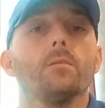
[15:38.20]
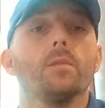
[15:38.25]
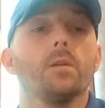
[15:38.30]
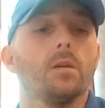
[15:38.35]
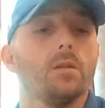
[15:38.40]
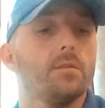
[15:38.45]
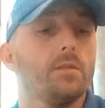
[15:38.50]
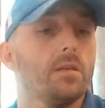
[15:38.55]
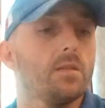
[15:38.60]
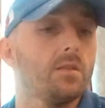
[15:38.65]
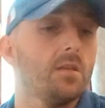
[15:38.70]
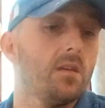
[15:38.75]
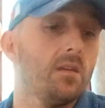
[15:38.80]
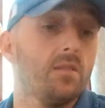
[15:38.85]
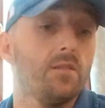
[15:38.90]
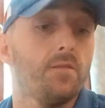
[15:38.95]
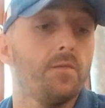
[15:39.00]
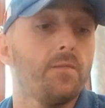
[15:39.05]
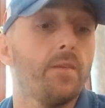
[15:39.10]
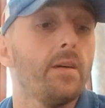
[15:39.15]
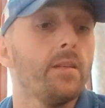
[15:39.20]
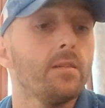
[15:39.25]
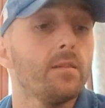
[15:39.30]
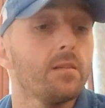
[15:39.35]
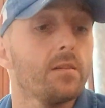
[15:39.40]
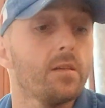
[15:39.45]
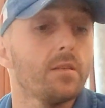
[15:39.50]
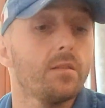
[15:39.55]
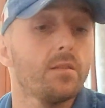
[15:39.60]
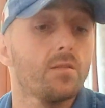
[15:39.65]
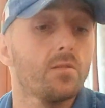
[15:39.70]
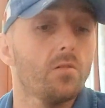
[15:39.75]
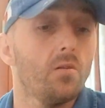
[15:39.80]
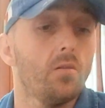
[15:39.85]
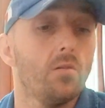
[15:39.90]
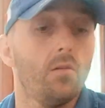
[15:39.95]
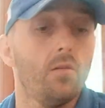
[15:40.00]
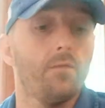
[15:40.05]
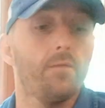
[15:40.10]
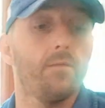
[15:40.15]
they say, the final resting
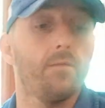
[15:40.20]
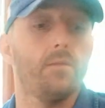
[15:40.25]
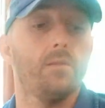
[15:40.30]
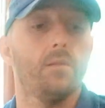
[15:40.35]
soul of